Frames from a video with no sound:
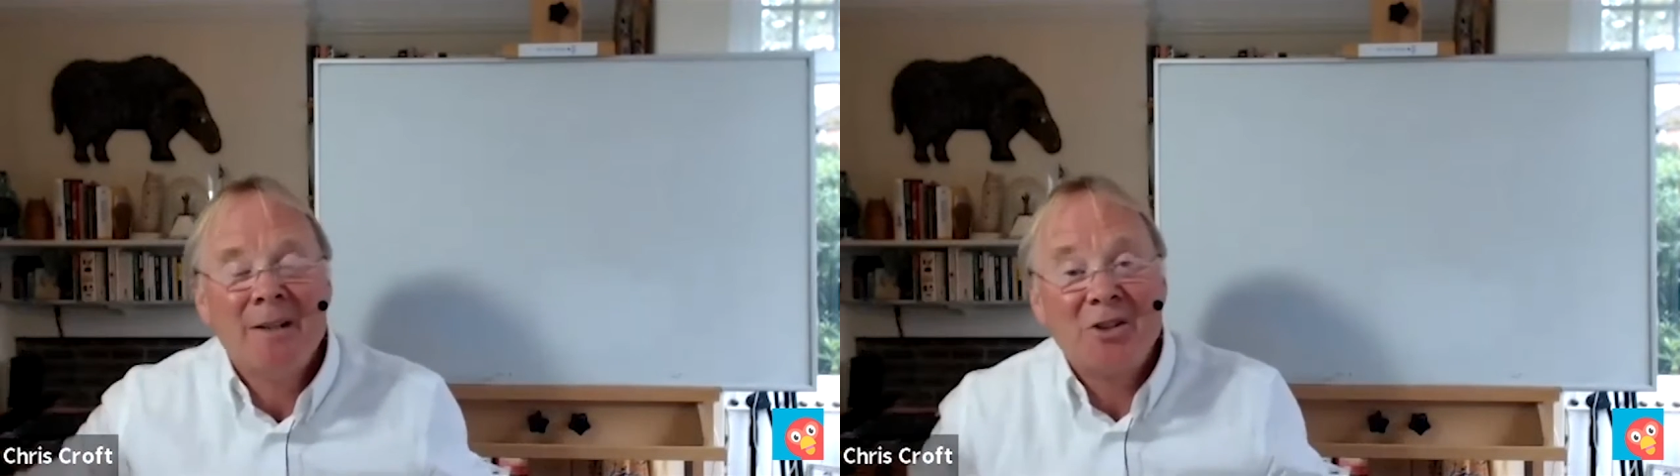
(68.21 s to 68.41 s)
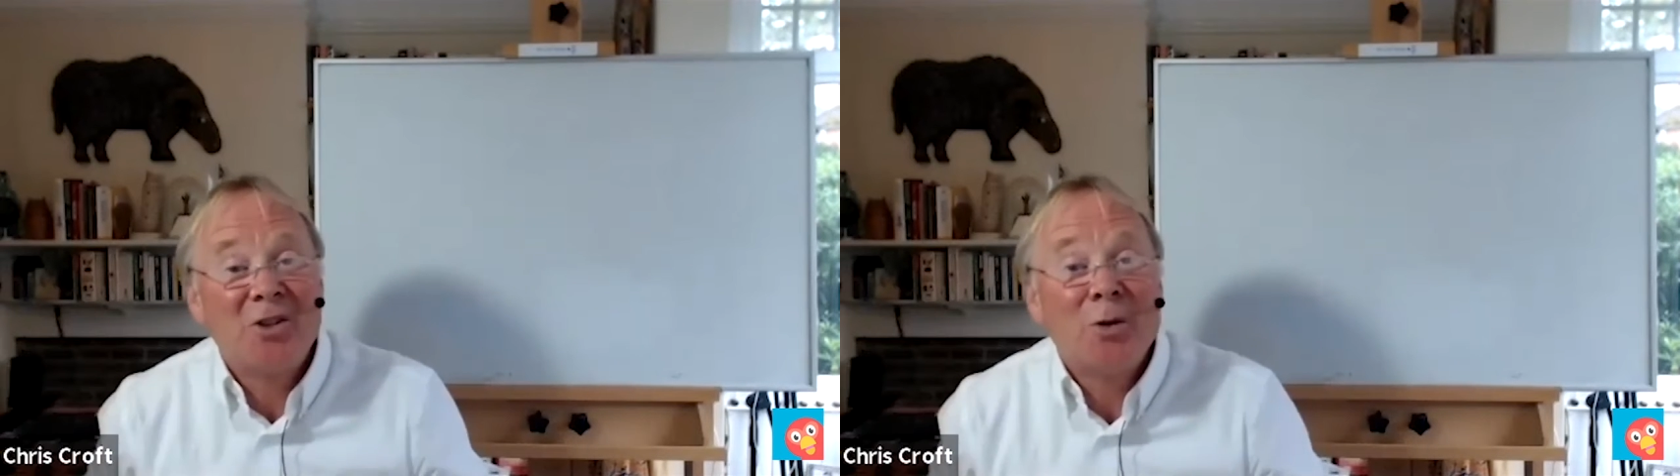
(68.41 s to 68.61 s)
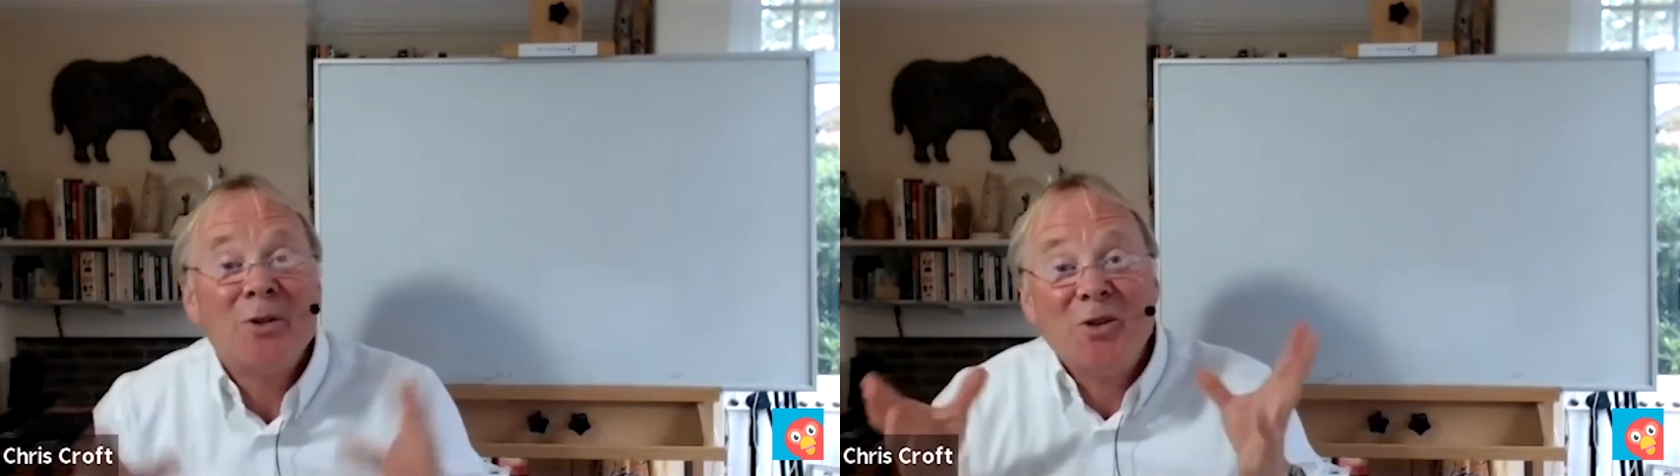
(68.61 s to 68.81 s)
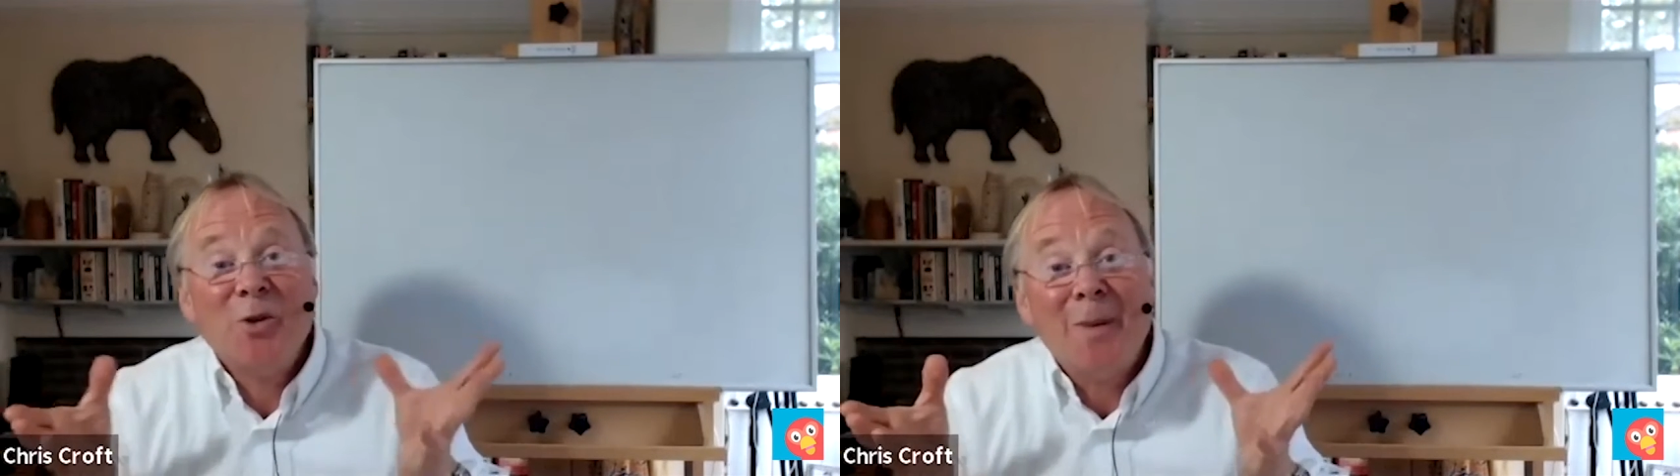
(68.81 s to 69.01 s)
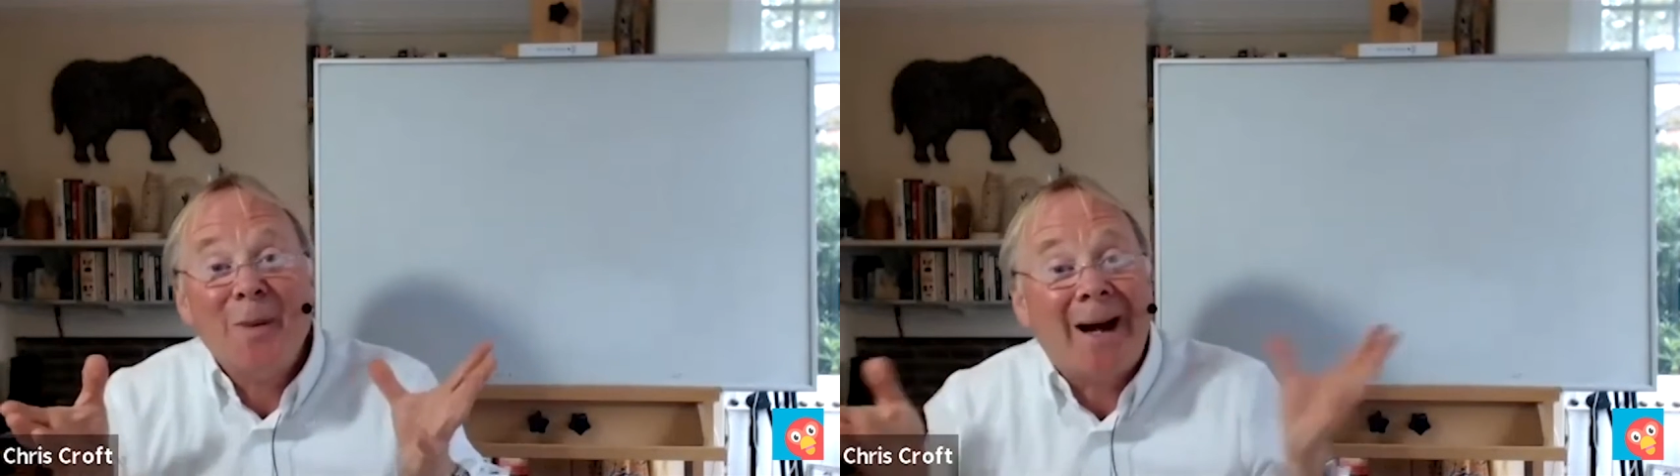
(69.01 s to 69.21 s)
just do a
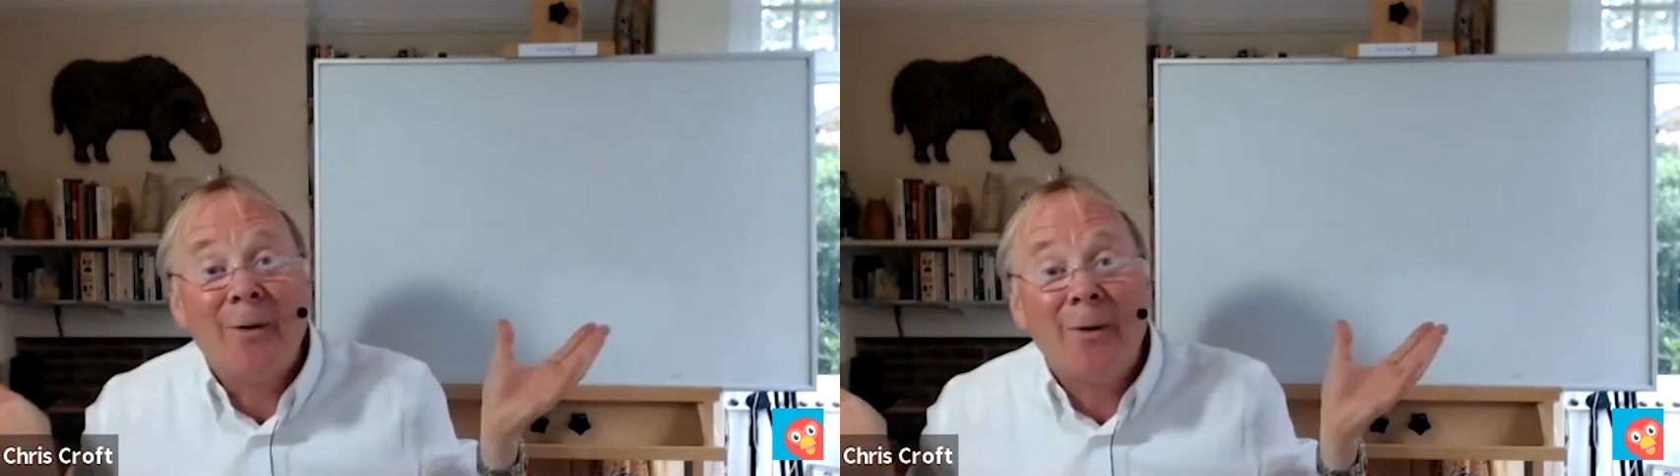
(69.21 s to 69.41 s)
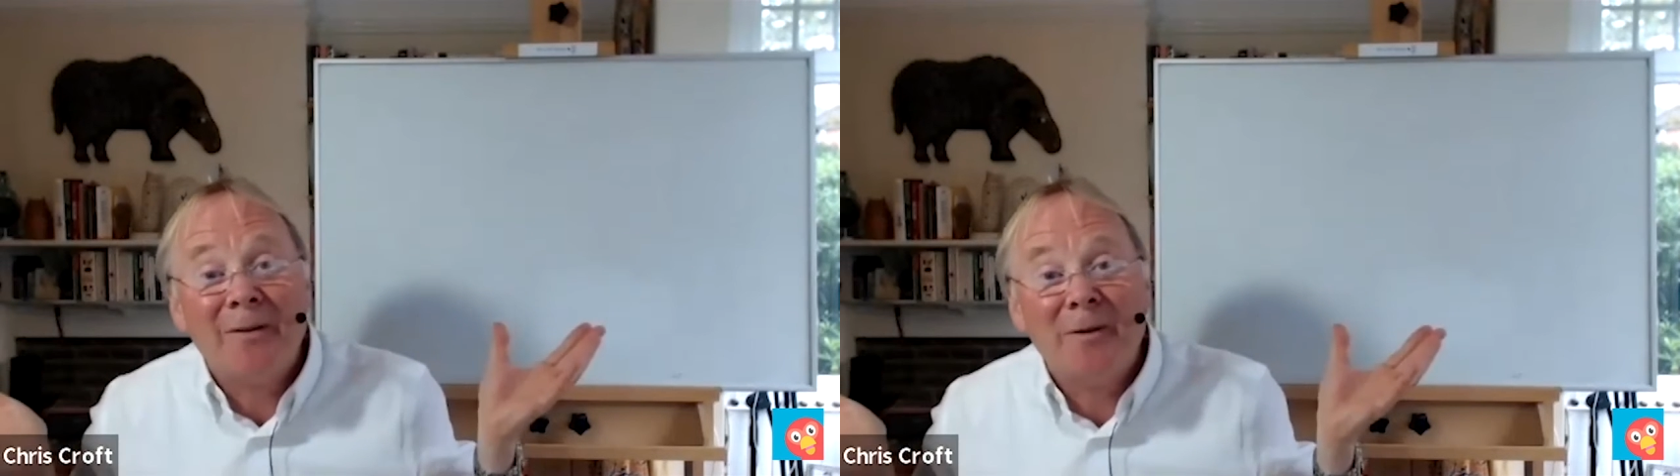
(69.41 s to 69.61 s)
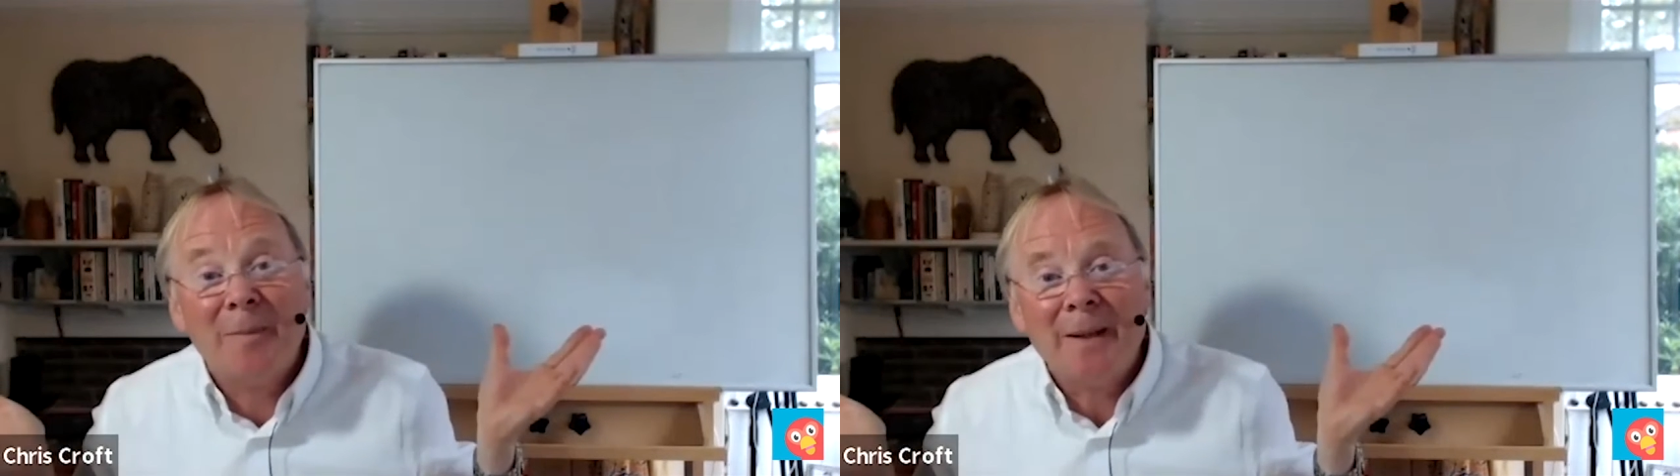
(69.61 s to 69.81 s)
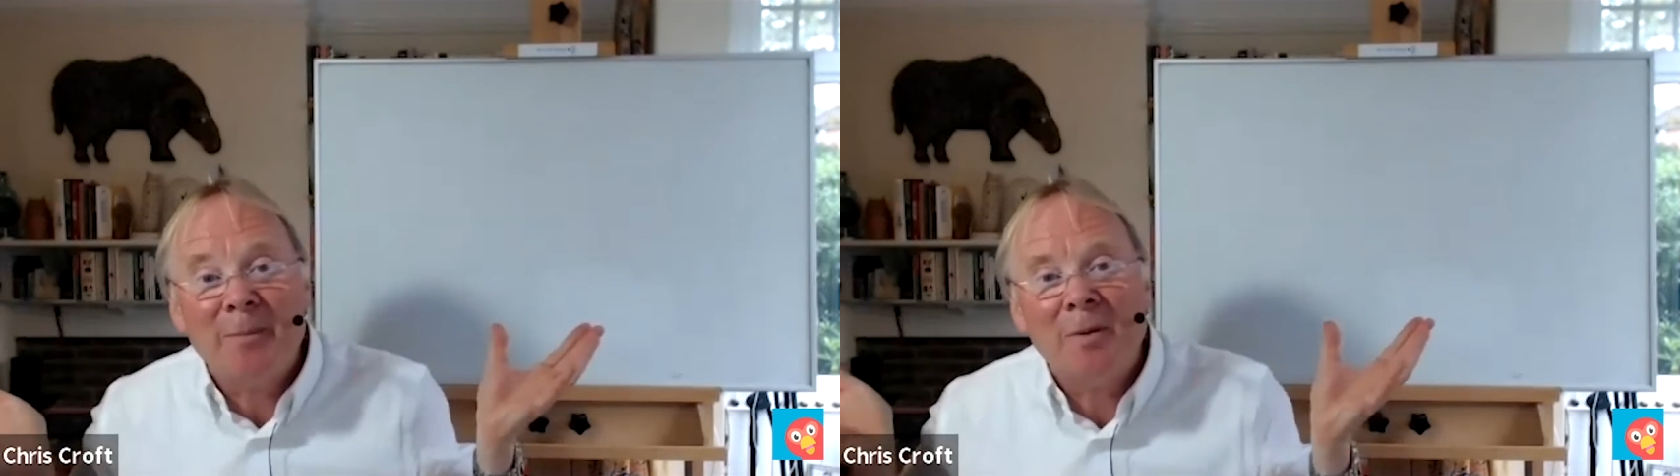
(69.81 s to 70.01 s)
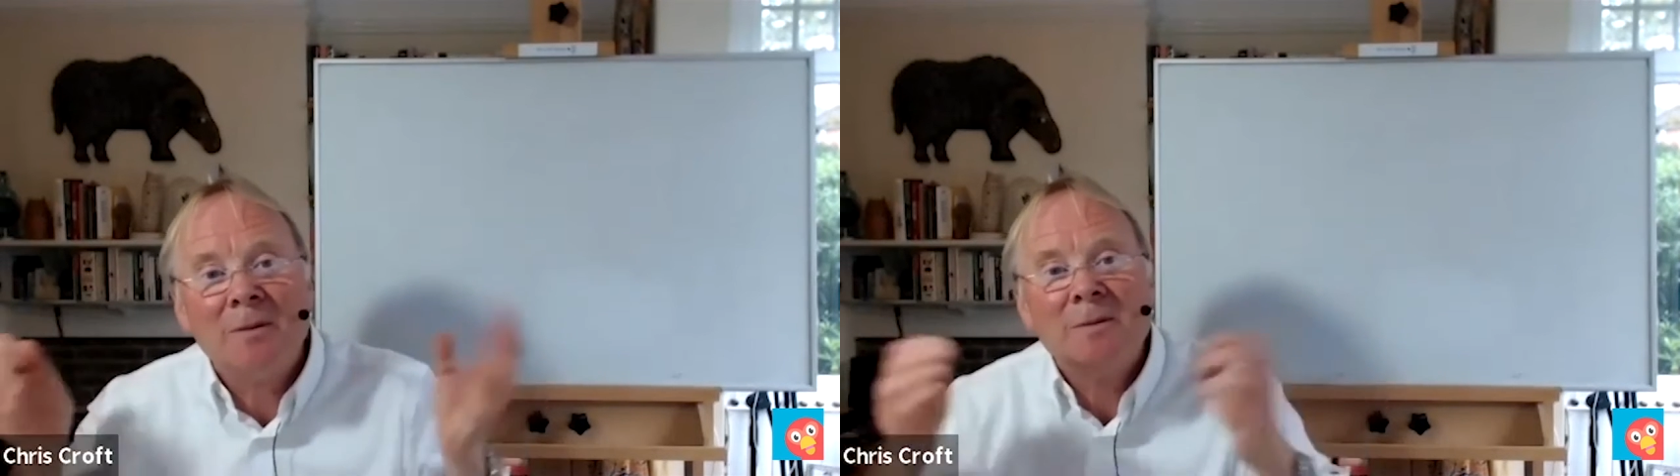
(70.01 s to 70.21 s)
Zoom hour for
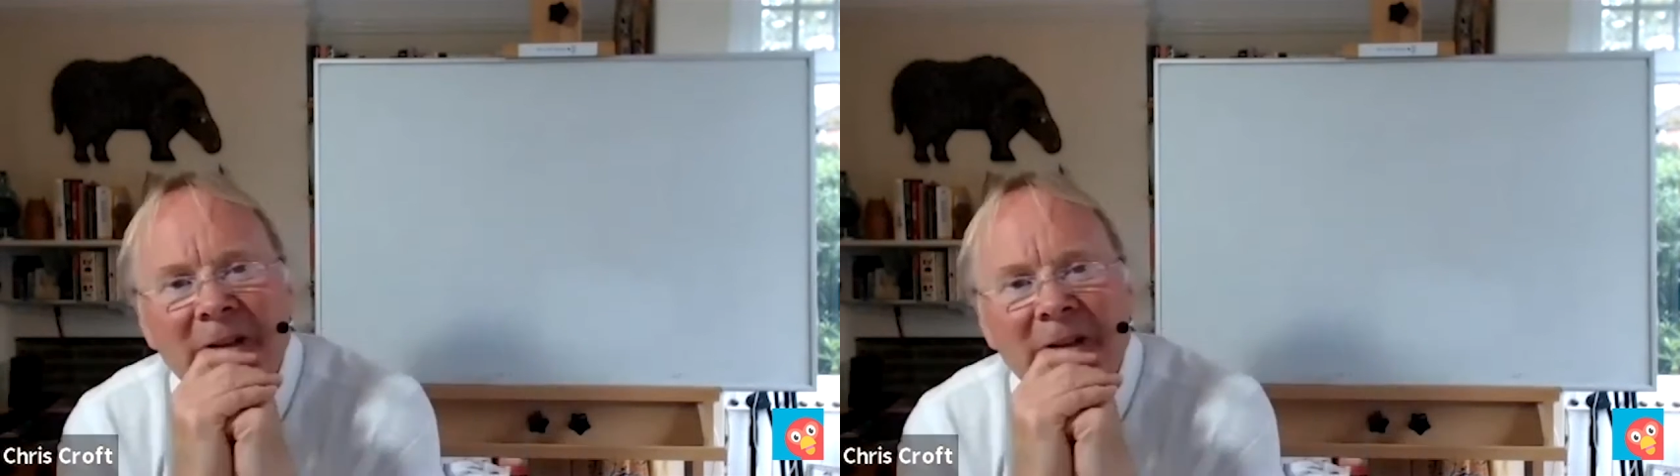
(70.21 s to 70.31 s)
people.